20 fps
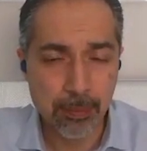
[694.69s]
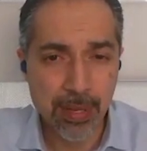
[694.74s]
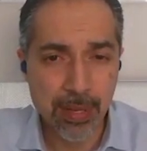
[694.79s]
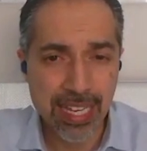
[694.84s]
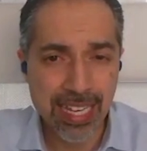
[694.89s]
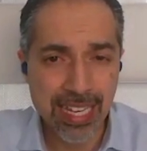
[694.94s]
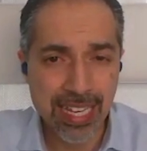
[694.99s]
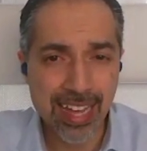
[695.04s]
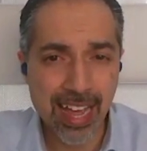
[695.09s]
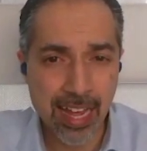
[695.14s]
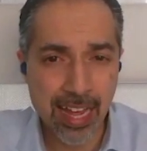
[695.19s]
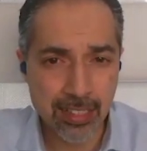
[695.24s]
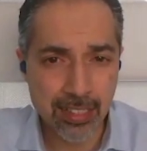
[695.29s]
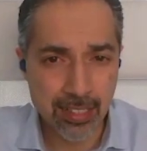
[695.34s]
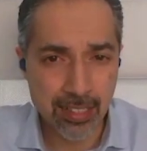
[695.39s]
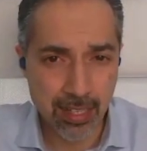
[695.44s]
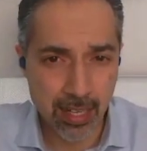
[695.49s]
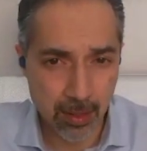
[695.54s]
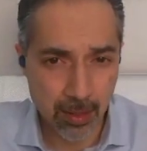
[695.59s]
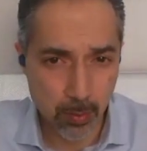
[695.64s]
being
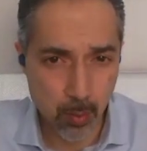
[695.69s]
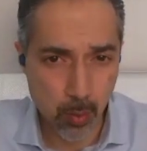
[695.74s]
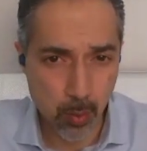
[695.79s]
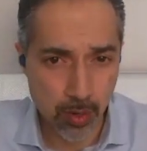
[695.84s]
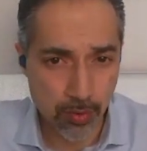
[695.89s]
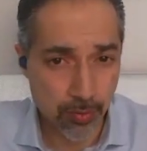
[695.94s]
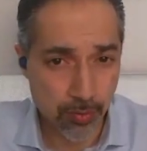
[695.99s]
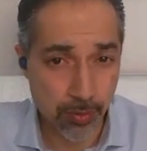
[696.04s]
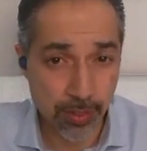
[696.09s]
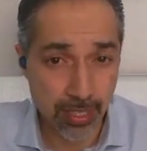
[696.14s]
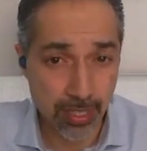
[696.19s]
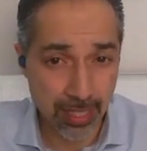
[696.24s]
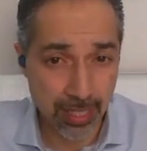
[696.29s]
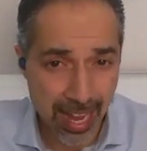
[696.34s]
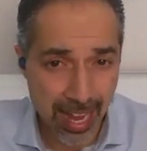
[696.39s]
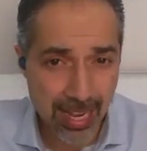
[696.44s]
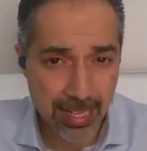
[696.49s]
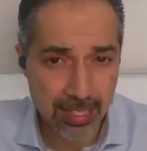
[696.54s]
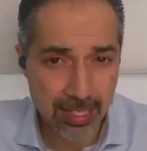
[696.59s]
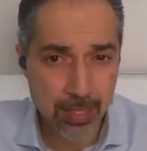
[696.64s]
anti-war for the
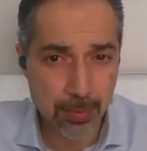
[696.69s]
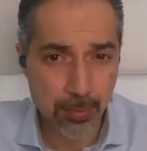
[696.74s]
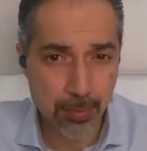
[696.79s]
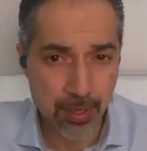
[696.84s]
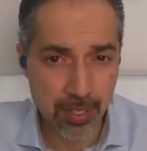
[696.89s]
last